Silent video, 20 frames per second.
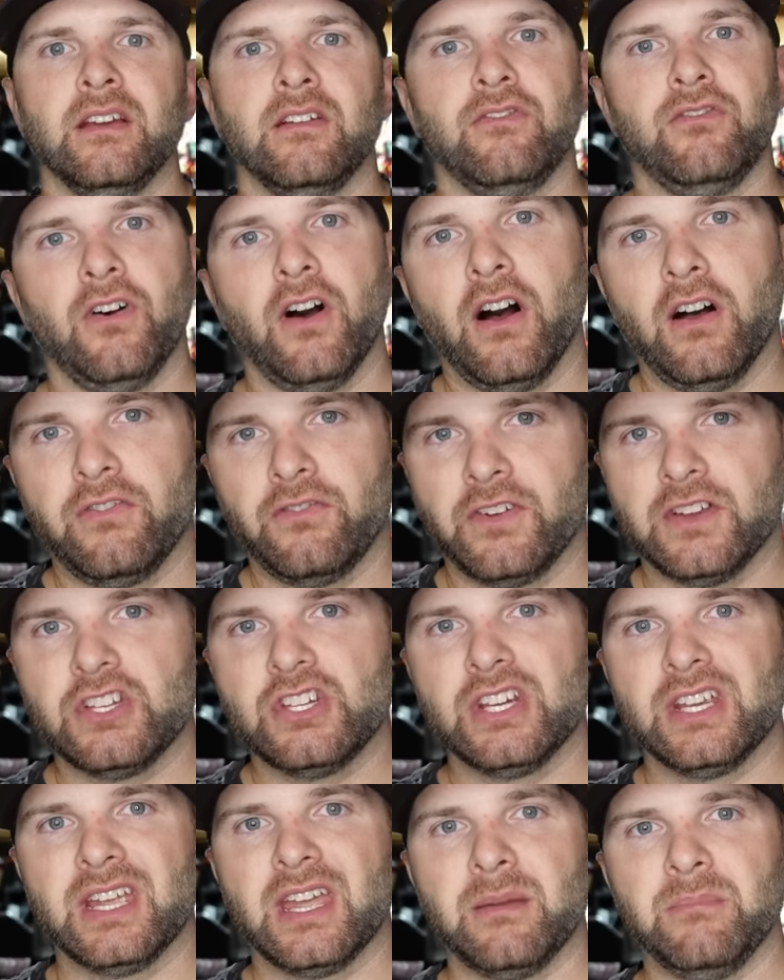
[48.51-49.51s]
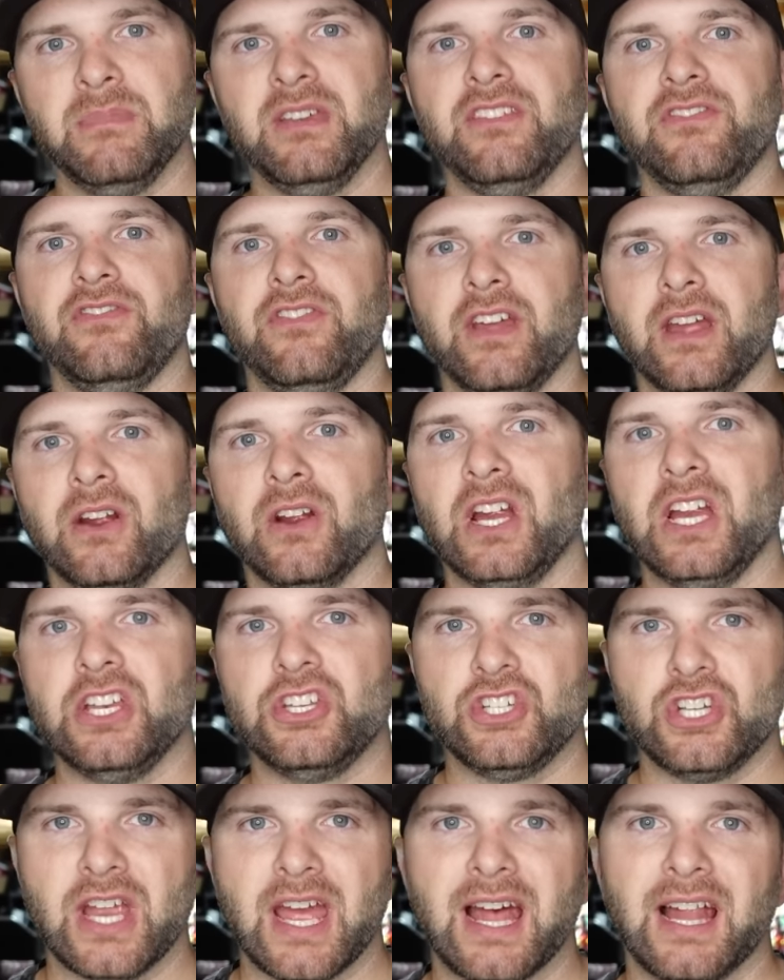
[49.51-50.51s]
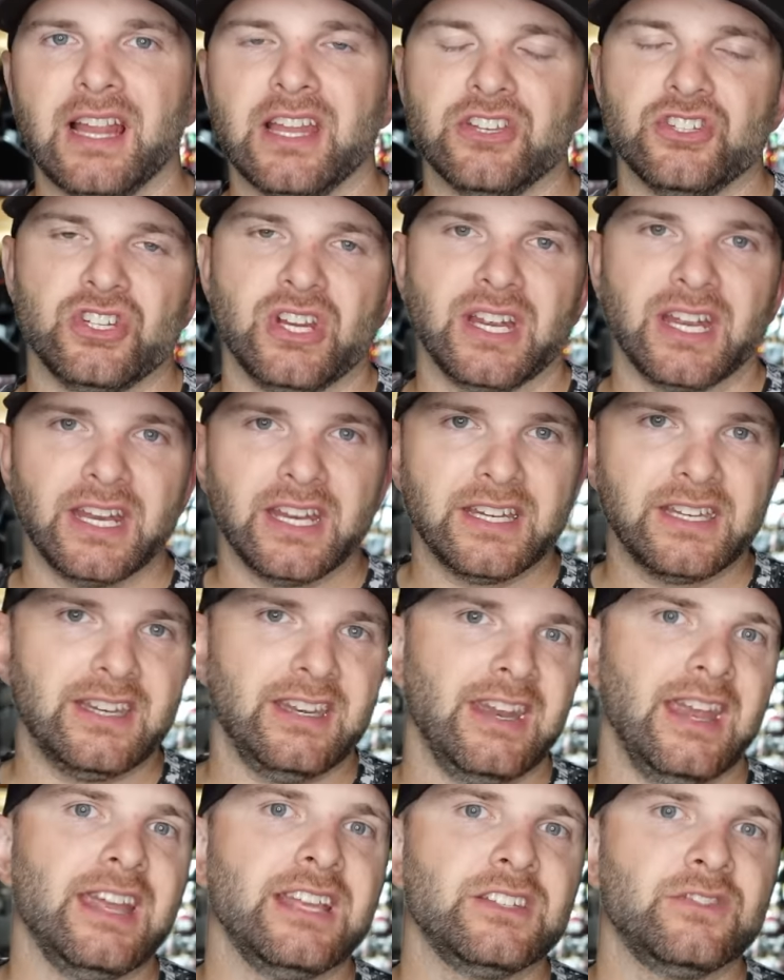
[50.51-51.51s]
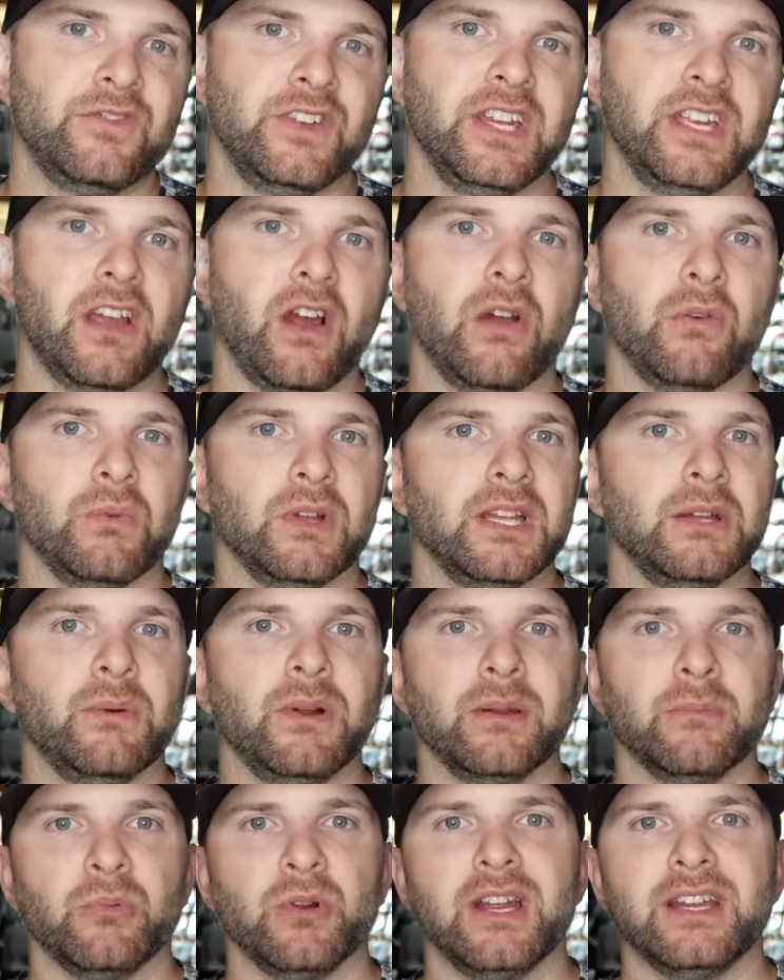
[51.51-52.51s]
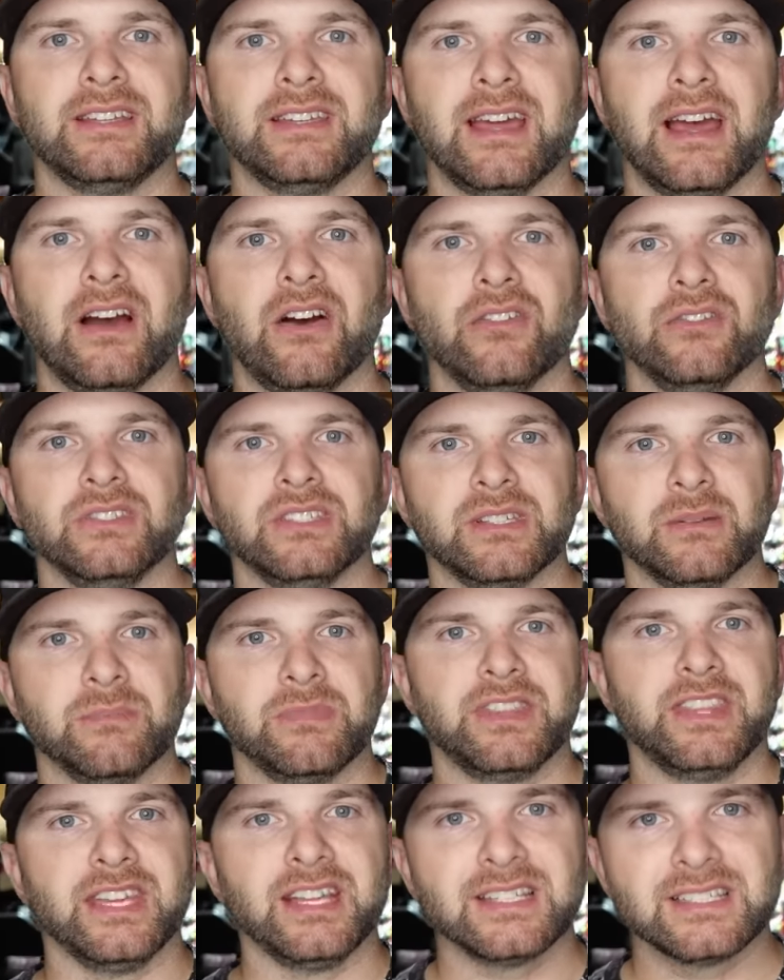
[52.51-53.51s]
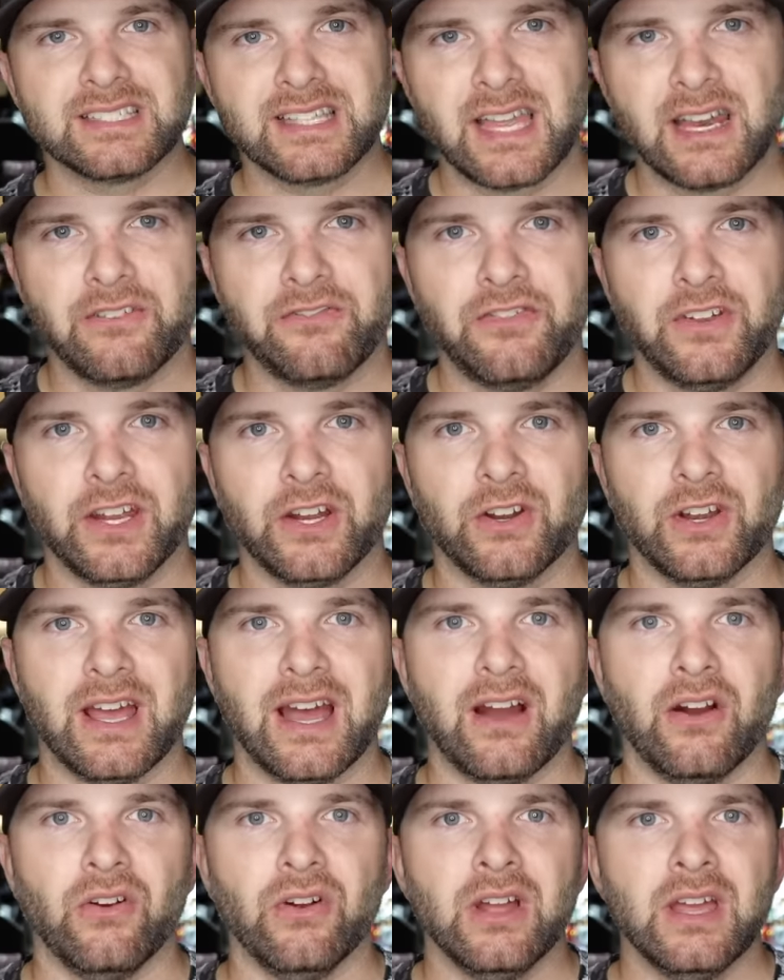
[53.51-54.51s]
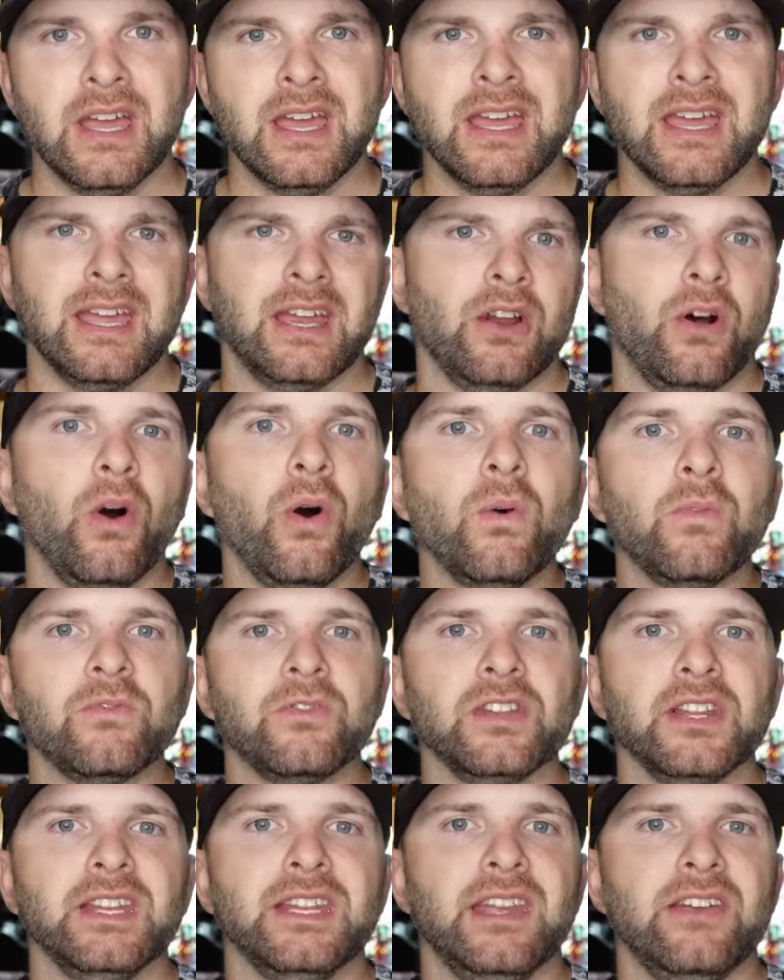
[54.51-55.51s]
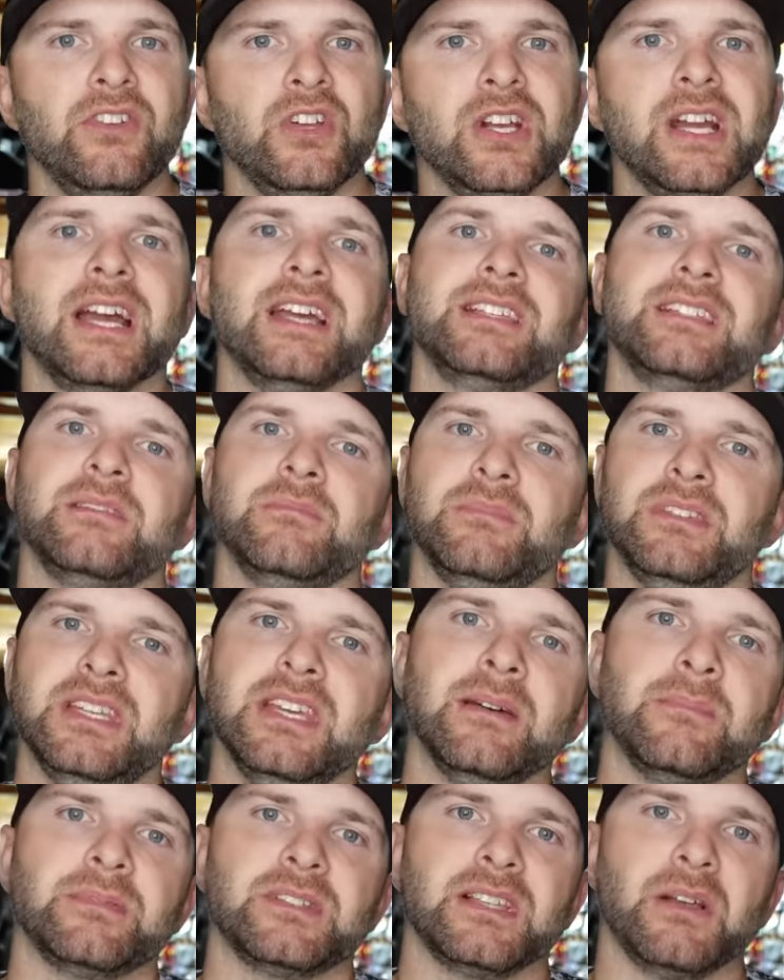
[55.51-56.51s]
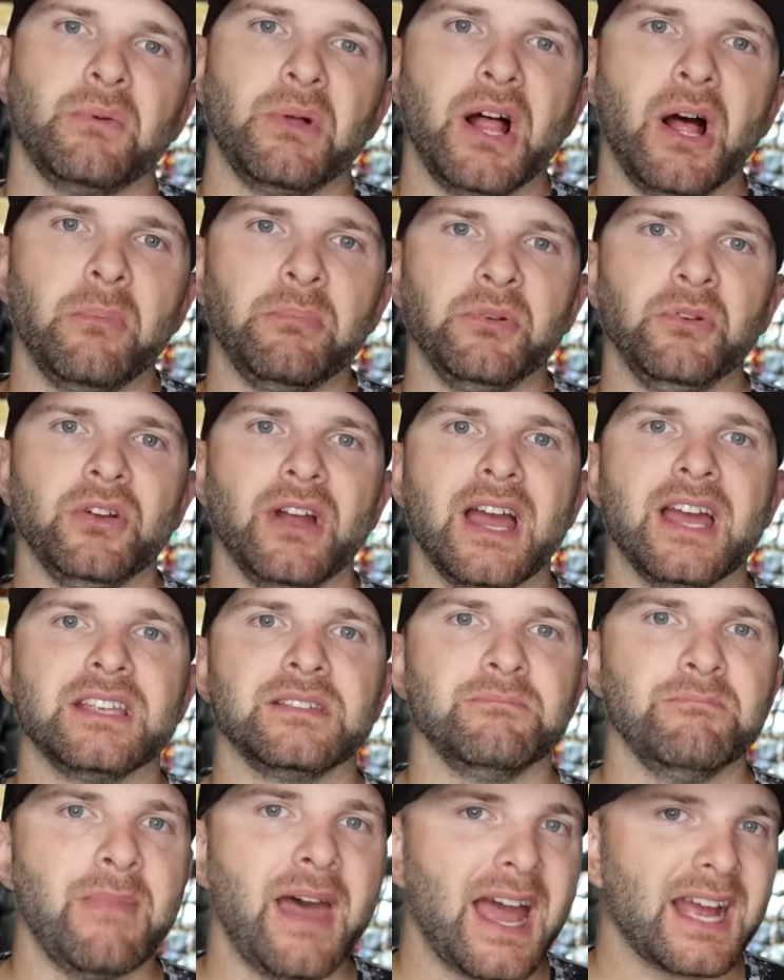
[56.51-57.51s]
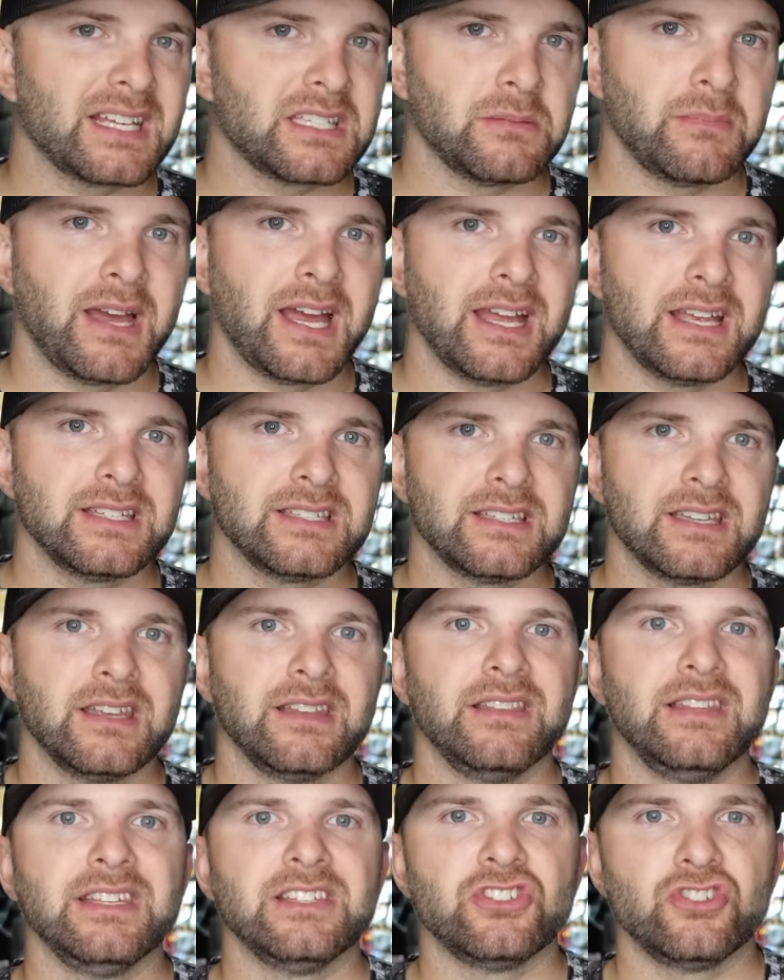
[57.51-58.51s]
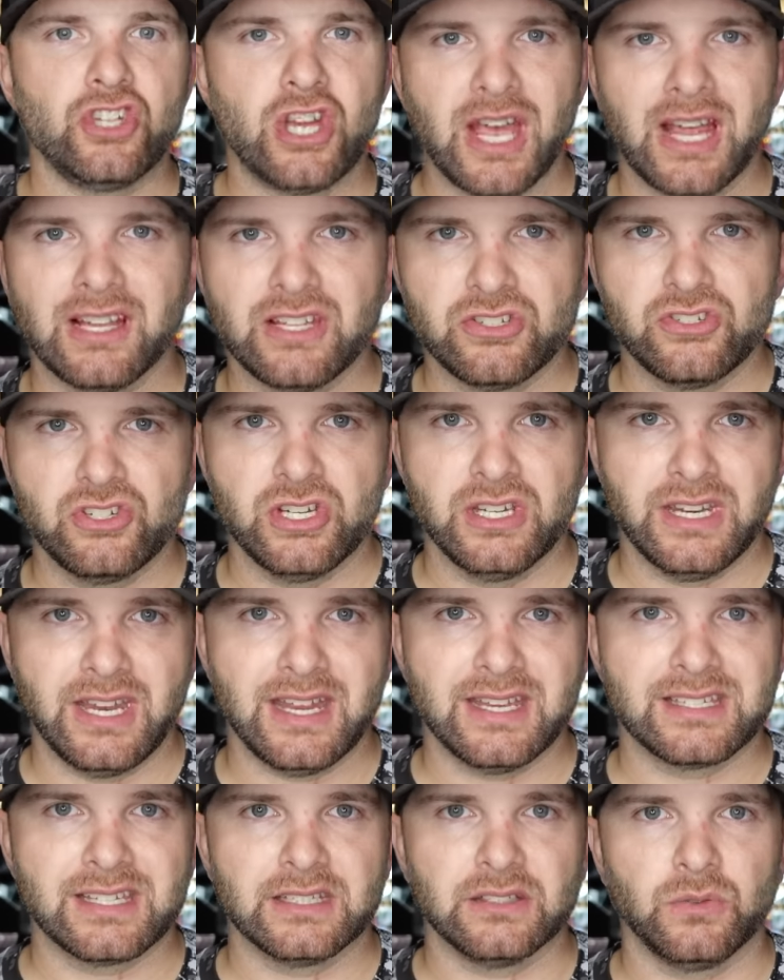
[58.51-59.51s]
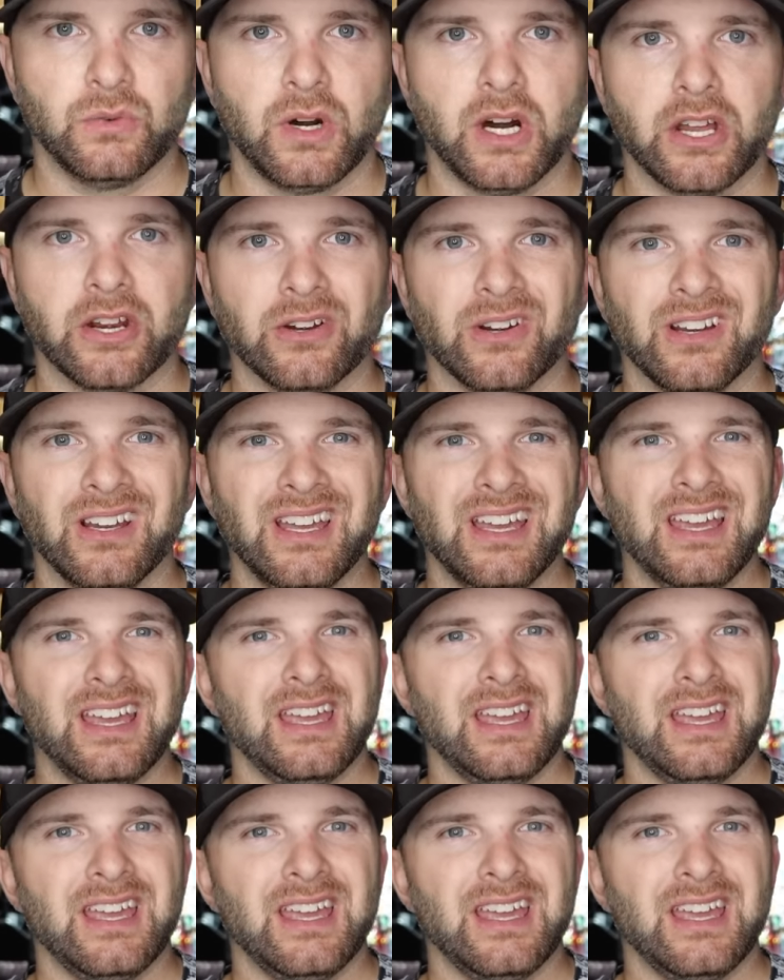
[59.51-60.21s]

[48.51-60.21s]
Fall fishing can be very challenging, and in today's video I really want to break down some things that I figured out and hopefully give you guys some tips that will help you guys maximize these challenging days on the water